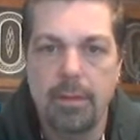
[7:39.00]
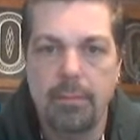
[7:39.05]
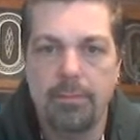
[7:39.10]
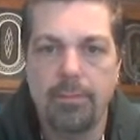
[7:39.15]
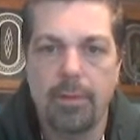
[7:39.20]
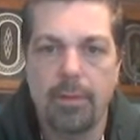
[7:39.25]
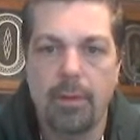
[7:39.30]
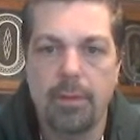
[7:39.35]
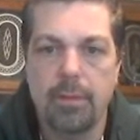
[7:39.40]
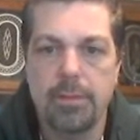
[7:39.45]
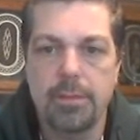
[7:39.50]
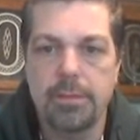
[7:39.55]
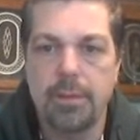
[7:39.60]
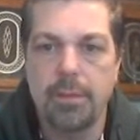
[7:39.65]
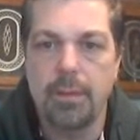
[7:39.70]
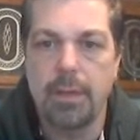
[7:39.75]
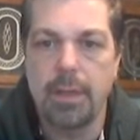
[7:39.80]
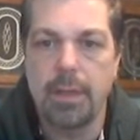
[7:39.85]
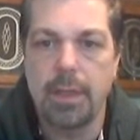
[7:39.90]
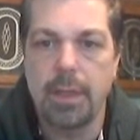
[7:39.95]
first
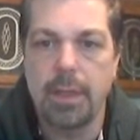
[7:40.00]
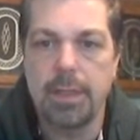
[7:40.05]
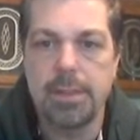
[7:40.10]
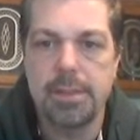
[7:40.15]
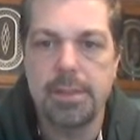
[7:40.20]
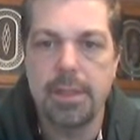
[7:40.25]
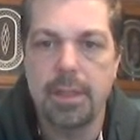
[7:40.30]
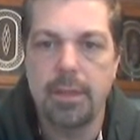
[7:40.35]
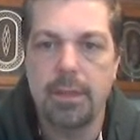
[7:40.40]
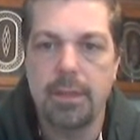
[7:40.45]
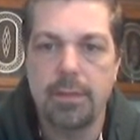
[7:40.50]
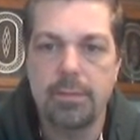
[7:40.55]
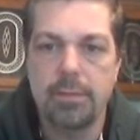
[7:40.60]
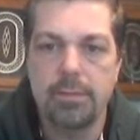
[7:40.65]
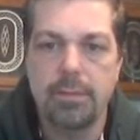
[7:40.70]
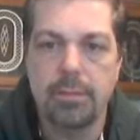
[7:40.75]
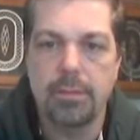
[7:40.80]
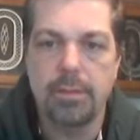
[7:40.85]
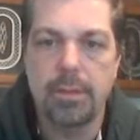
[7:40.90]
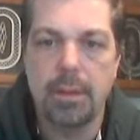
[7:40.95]
so that you can see it in the
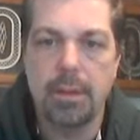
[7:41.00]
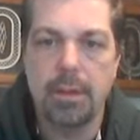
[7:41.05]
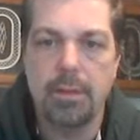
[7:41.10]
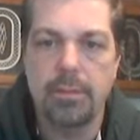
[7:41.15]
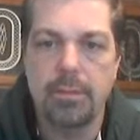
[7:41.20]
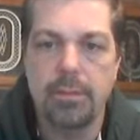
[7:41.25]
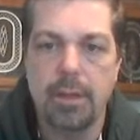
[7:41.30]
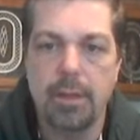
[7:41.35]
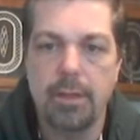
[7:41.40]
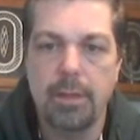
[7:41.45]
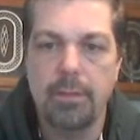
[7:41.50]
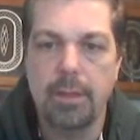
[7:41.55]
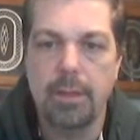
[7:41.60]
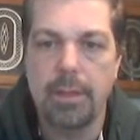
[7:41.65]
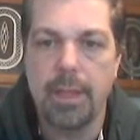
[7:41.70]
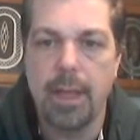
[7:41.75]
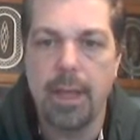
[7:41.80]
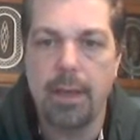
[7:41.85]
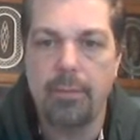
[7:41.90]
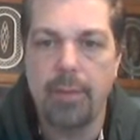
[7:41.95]
source code. So I do
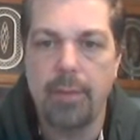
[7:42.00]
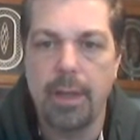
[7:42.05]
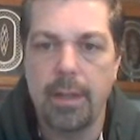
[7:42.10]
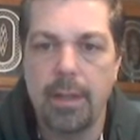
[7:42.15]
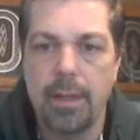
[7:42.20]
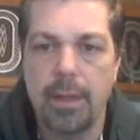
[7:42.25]
it that way,